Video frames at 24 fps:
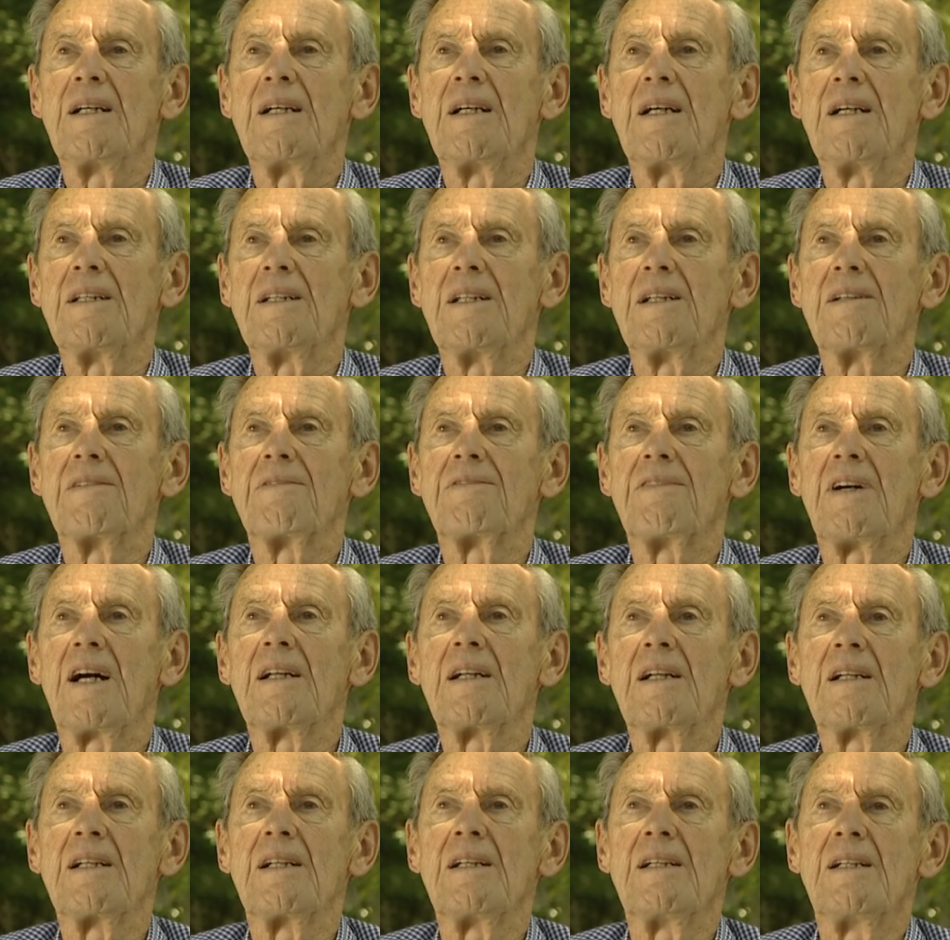And then
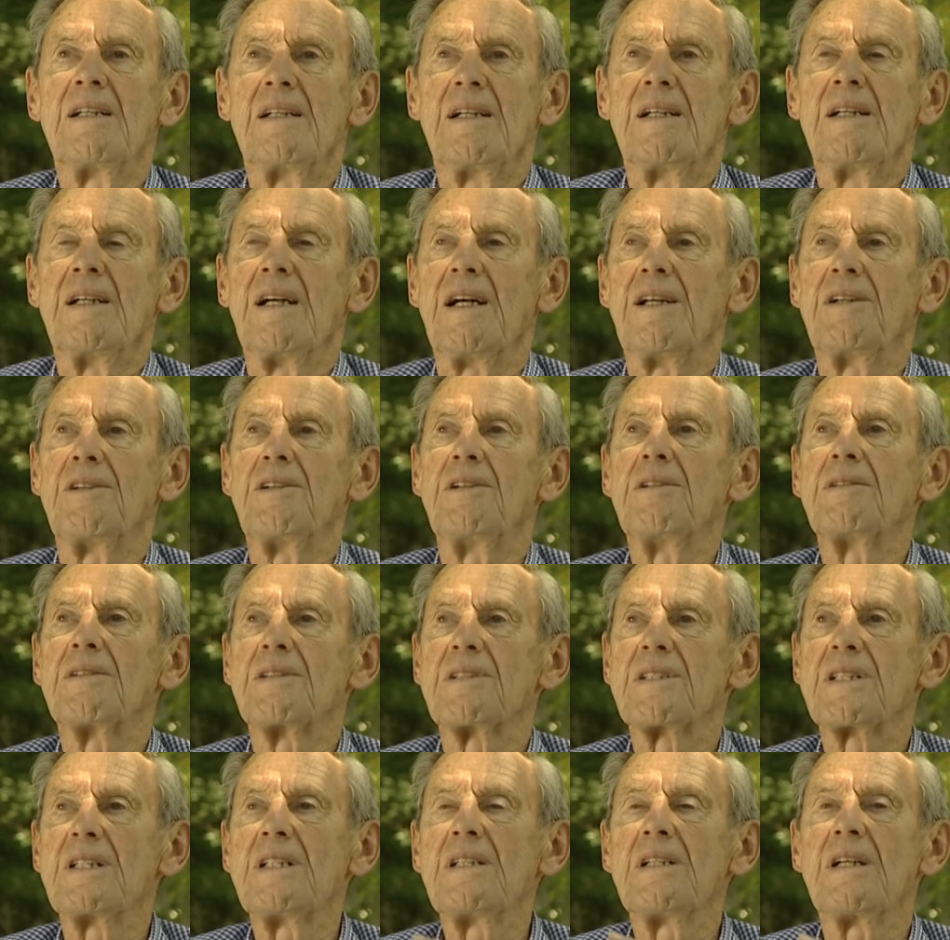finally, and you could
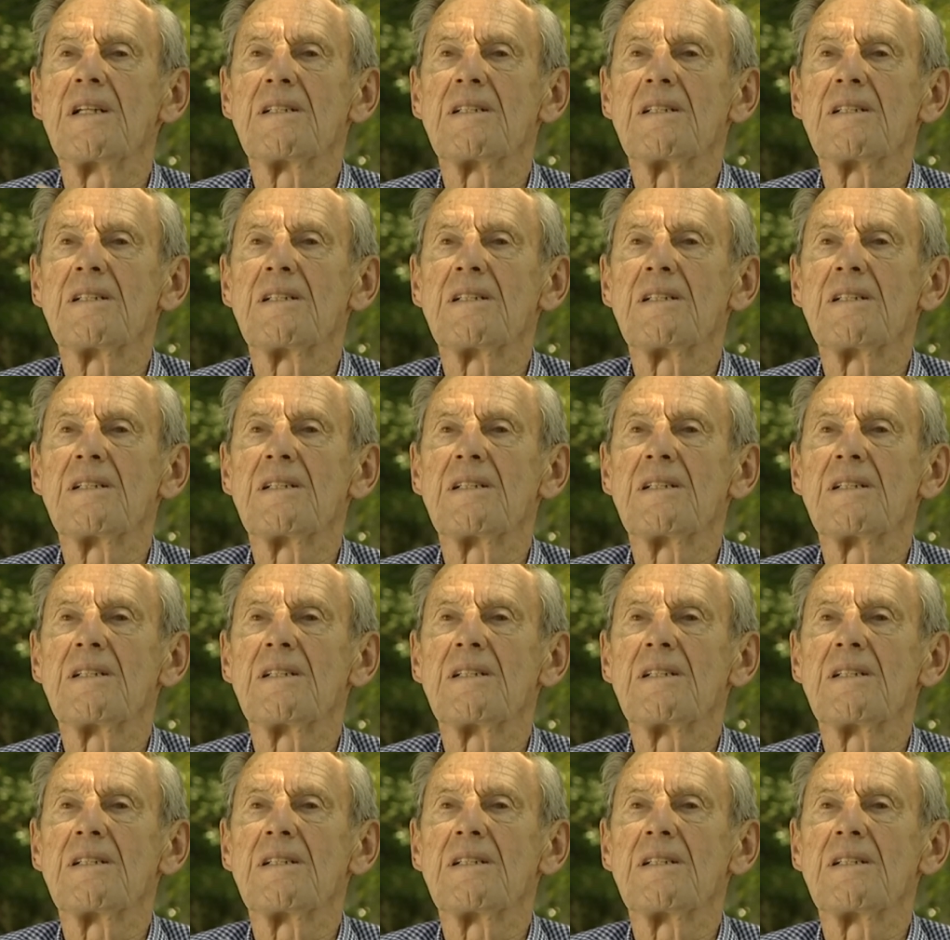see